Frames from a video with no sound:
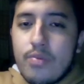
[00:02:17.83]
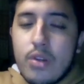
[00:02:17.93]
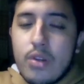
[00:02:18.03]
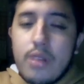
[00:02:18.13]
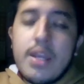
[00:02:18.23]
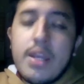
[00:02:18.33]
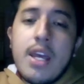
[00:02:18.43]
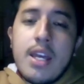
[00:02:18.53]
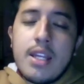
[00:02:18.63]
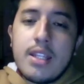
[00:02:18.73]
Okay,
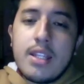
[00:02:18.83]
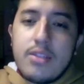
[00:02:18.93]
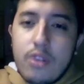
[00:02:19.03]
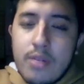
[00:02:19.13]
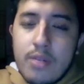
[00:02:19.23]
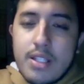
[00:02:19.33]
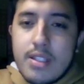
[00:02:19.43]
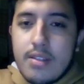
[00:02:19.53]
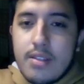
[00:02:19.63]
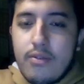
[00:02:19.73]
this format
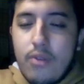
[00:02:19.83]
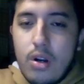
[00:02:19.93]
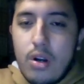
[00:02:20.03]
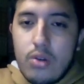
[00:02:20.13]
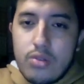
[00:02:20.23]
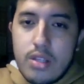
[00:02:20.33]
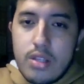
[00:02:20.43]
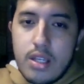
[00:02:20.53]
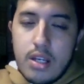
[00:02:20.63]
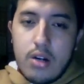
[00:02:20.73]
follows
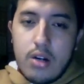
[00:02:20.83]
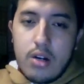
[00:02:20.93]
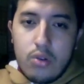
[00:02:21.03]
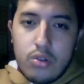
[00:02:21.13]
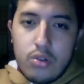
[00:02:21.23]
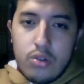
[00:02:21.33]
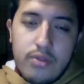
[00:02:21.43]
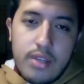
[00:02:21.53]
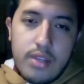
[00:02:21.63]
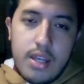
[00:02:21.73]
the rules
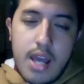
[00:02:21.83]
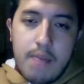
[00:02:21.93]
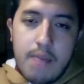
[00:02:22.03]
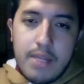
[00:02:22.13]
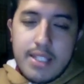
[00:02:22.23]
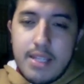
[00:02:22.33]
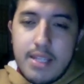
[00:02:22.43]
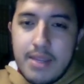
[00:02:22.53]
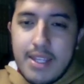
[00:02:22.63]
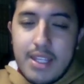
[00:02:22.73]
of the APA
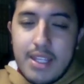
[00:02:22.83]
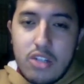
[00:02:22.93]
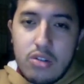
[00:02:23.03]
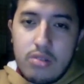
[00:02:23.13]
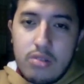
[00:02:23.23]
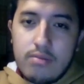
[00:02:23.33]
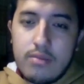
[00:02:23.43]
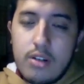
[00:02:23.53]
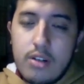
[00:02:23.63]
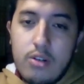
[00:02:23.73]
7th edition
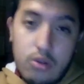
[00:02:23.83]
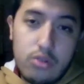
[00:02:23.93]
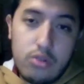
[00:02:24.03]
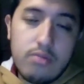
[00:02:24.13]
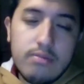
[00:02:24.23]
rules.